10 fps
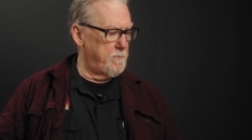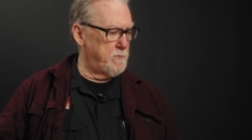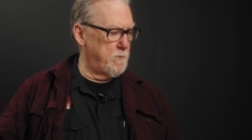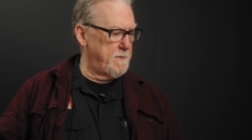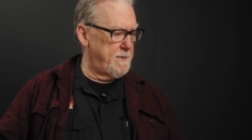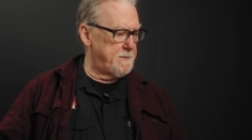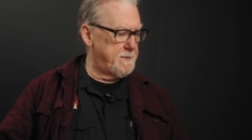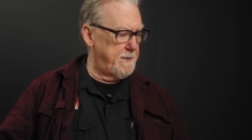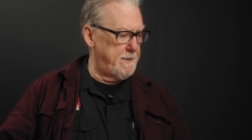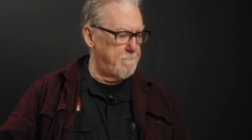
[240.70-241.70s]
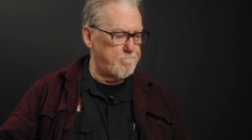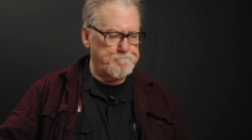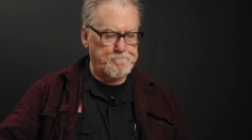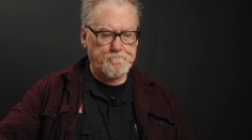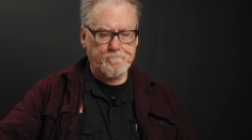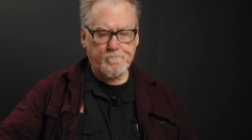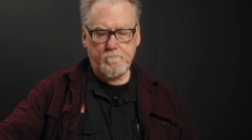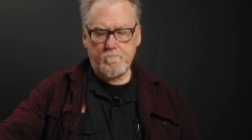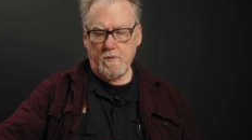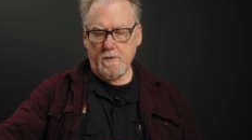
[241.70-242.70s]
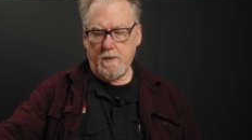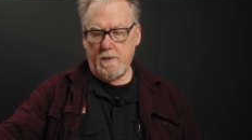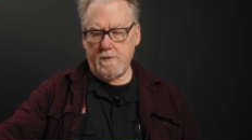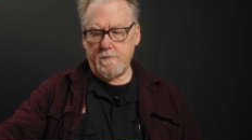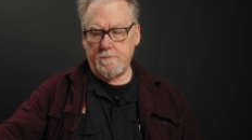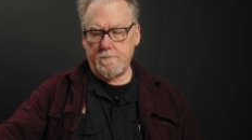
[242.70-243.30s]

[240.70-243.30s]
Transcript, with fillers: during that time, uh,